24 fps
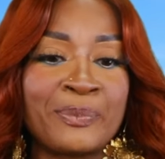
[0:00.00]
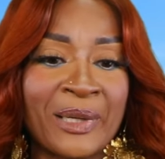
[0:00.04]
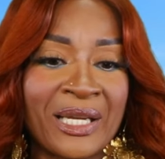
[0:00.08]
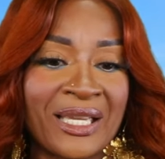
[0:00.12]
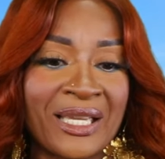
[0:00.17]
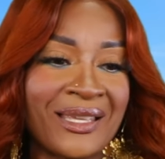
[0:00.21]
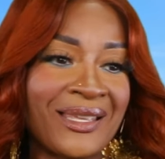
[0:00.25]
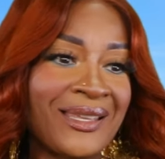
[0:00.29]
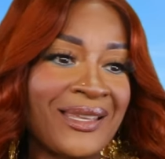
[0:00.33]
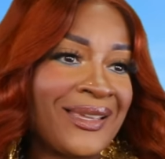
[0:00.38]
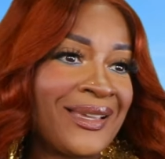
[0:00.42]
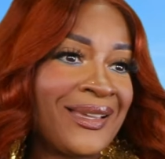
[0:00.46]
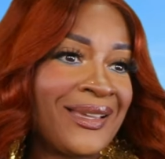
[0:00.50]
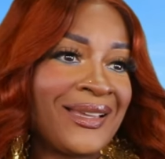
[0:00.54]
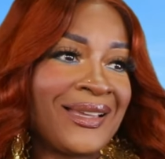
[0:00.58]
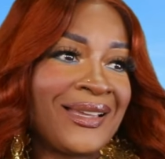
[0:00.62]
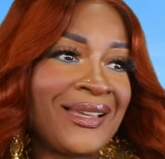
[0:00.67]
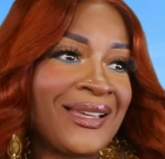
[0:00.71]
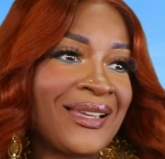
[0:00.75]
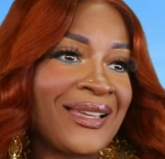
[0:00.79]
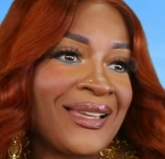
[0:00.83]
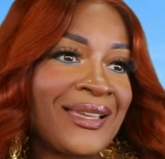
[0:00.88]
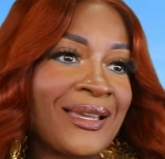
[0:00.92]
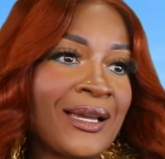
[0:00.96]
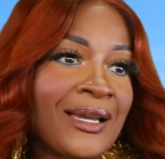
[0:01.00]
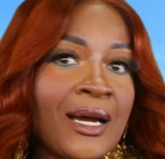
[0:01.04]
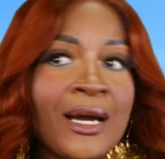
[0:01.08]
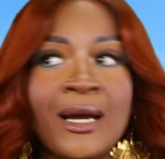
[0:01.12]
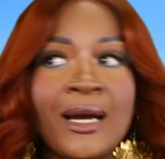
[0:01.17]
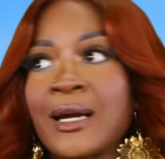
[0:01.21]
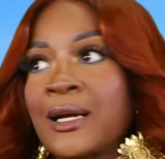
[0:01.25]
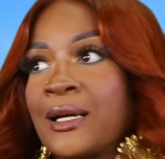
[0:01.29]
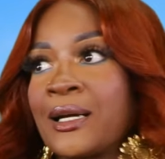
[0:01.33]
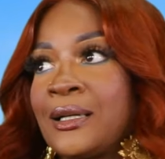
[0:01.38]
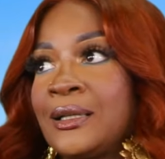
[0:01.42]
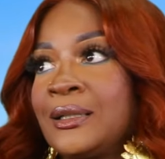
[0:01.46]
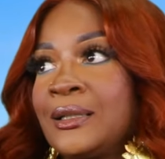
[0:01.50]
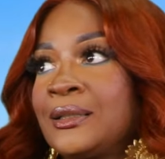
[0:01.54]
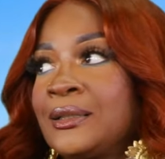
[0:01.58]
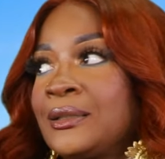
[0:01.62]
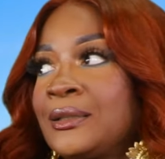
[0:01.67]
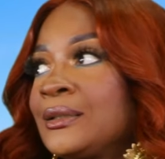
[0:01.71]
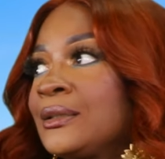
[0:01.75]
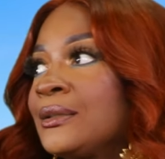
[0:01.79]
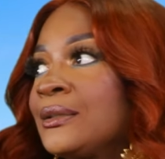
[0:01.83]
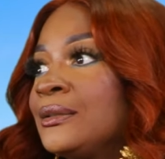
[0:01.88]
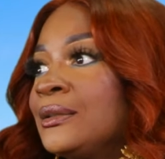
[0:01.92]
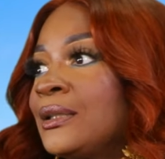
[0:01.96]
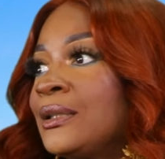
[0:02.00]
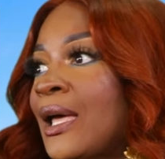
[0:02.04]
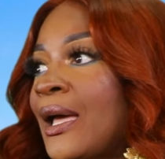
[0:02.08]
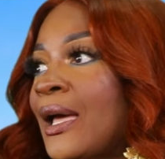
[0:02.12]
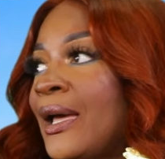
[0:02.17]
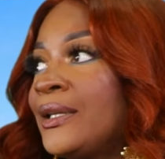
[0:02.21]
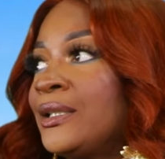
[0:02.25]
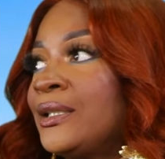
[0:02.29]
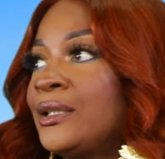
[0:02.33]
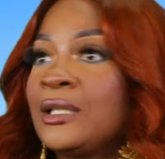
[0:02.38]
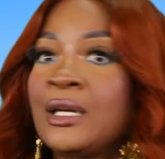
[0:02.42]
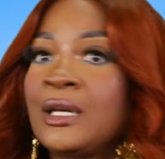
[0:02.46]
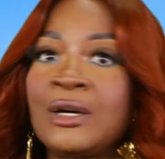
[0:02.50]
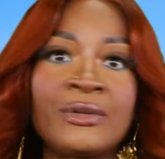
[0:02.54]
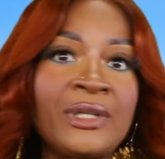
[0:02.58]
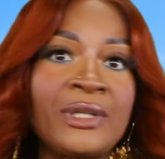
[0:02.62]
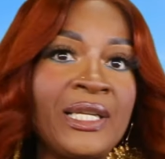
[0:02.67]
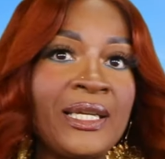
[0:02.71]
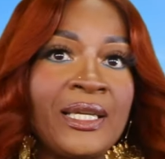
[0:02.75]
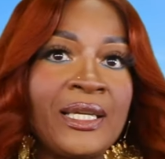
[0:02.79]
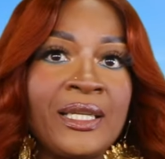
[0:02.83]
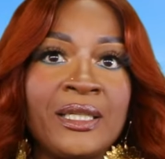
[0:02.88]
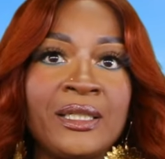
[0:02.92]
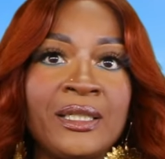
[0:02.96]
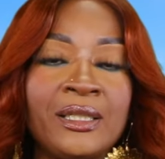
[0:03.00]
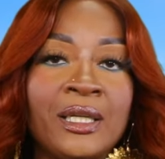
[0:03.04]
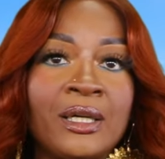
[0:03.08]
But, girl, like, you don't need